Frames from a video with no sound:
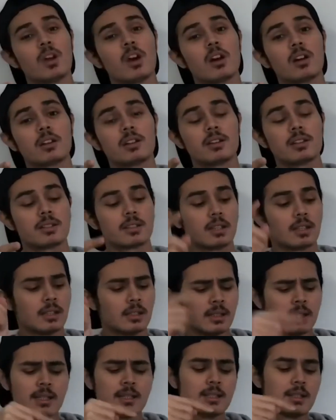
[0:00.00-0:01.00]
honest,
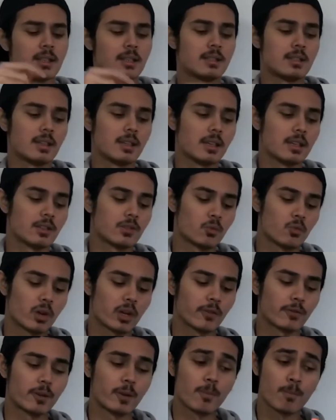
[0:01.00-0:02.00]
this Yeezy is
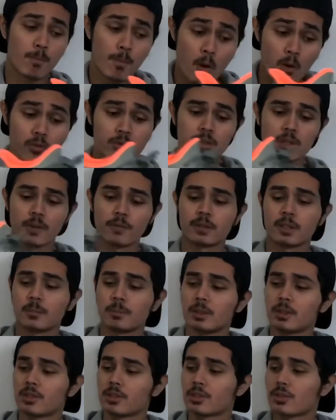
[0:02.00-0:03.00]
one of the most
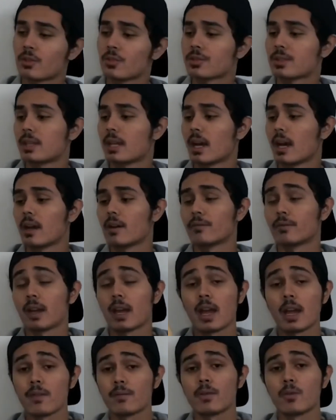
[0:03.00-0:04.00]
comfortable shoes that I've
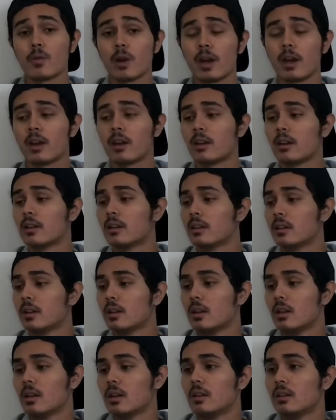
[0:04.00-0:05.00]
ever wear.
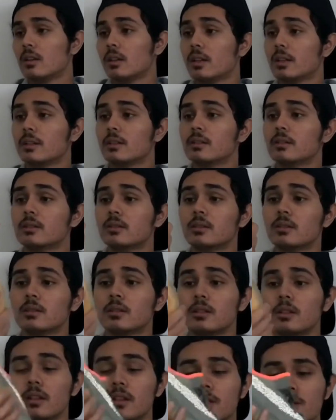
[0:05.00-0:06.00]
Like,
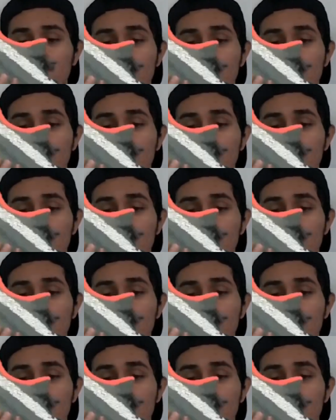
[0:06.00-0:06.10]
it is